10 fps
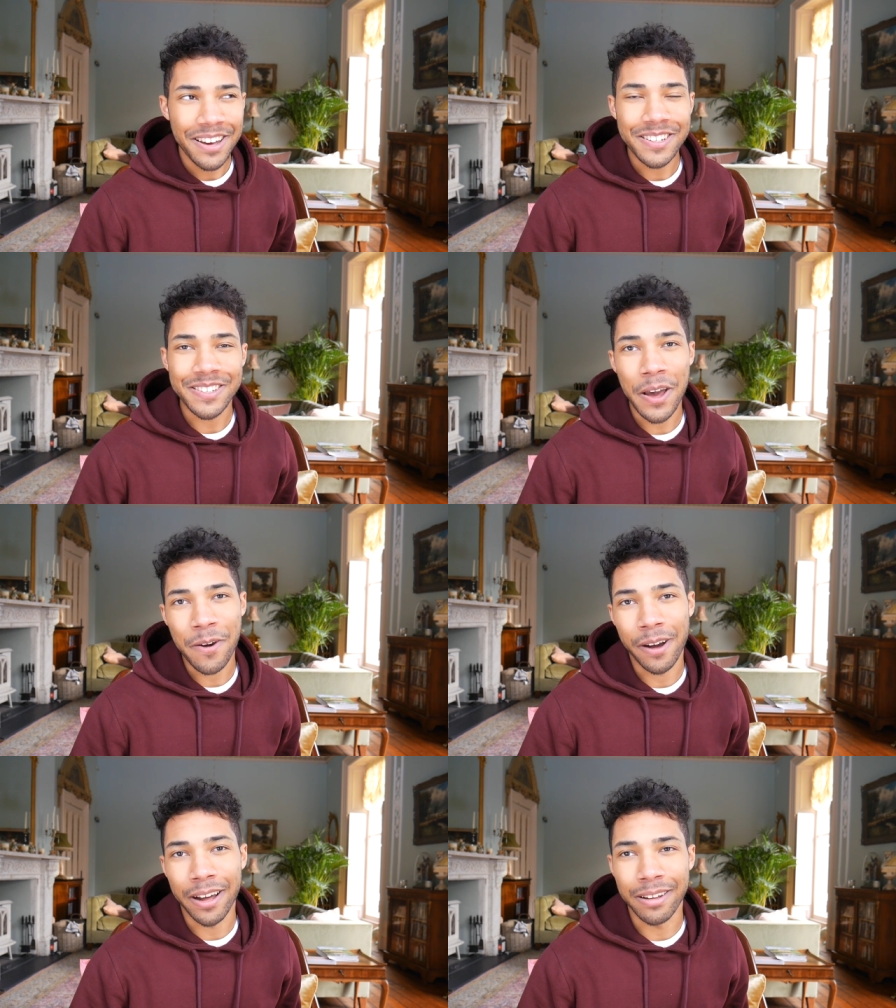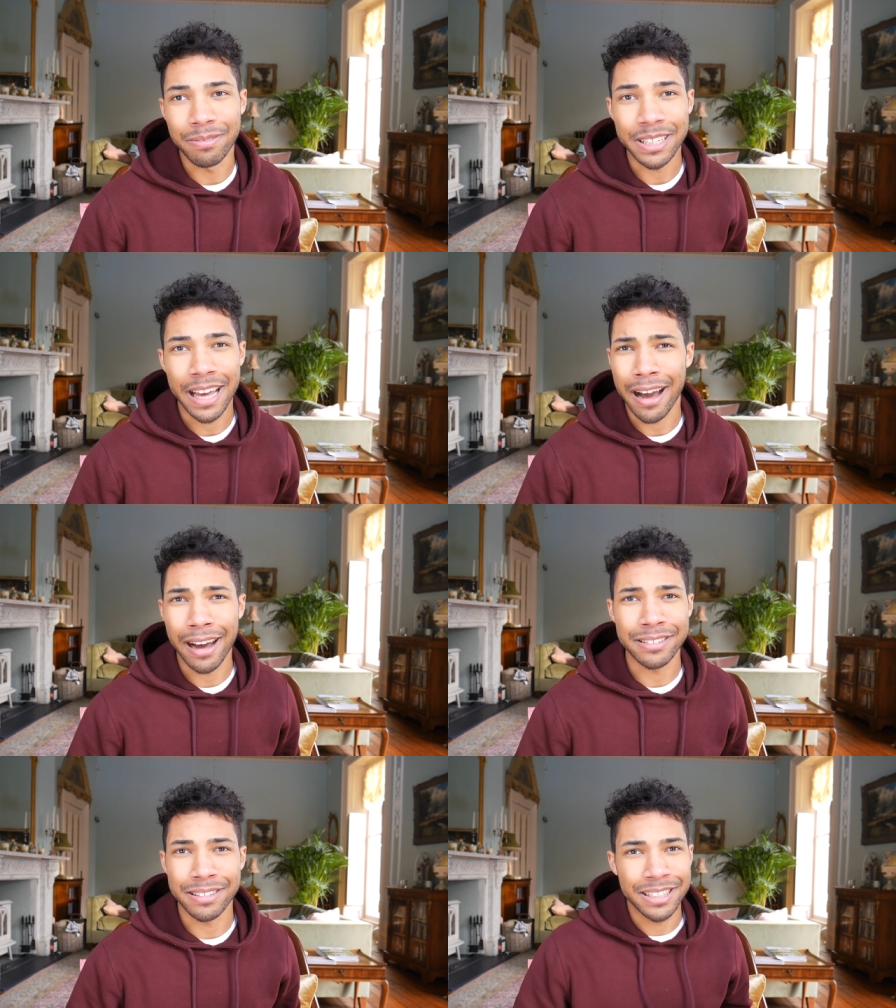So um, yeah,
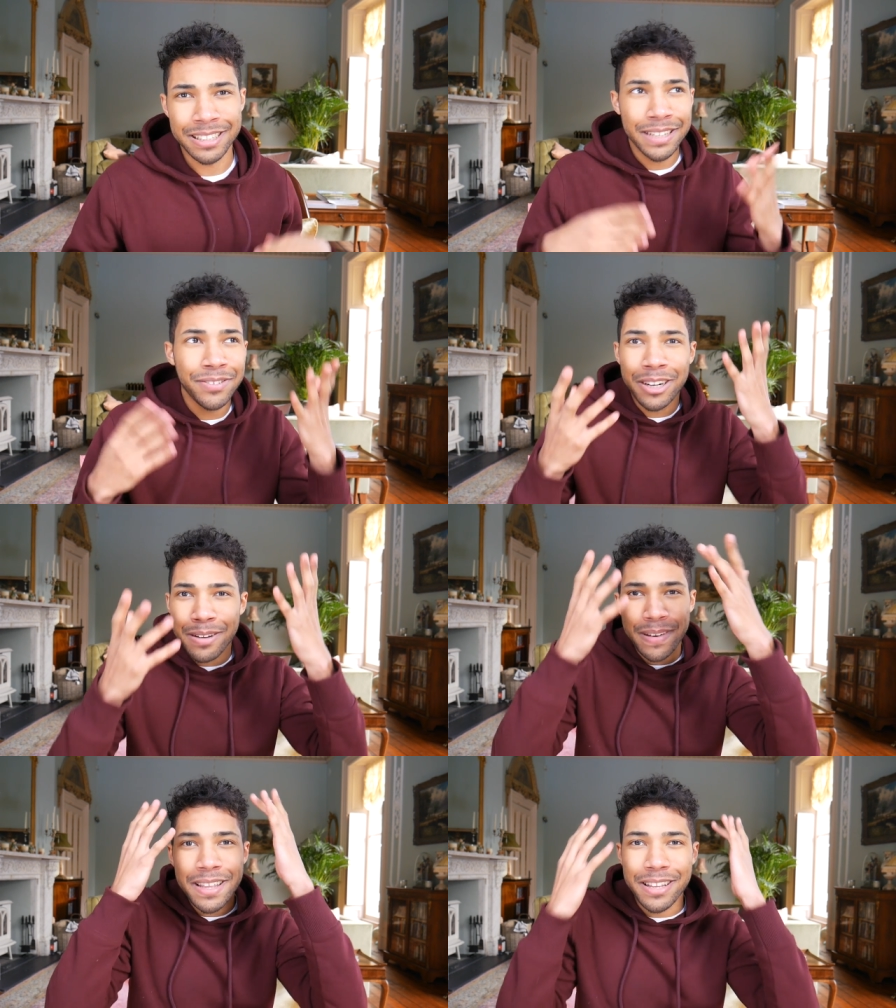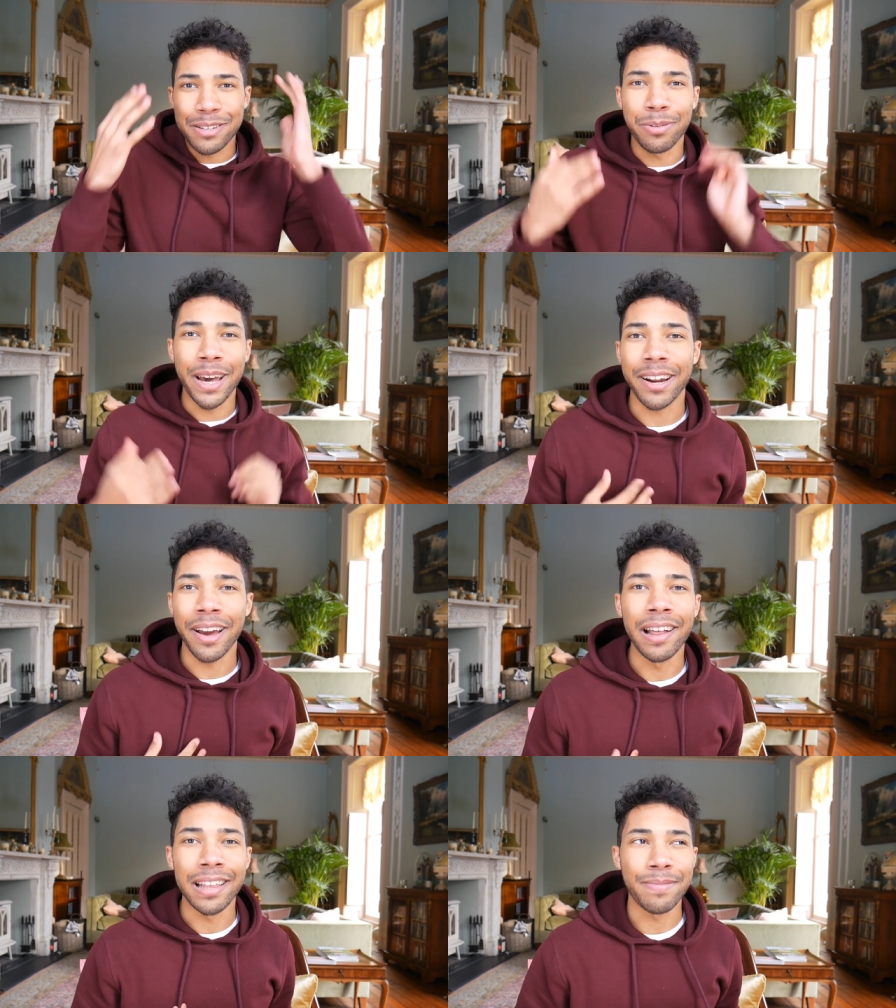I, it's either going to be this weird
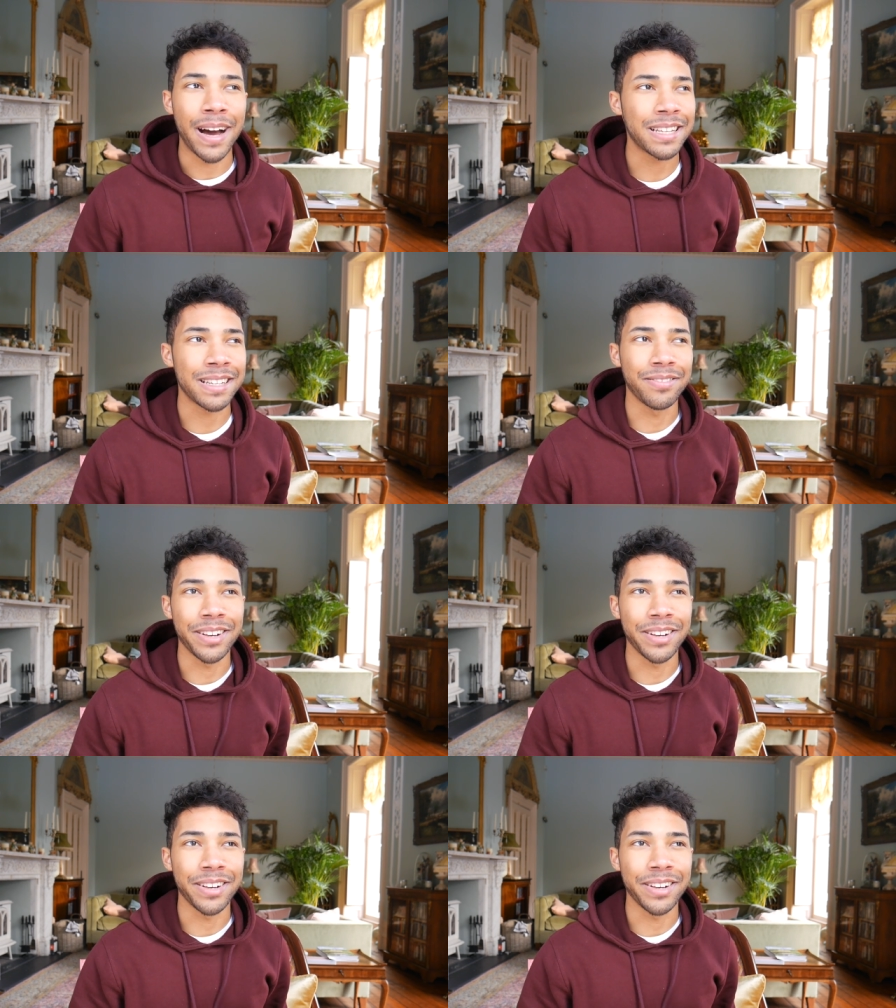curly mess in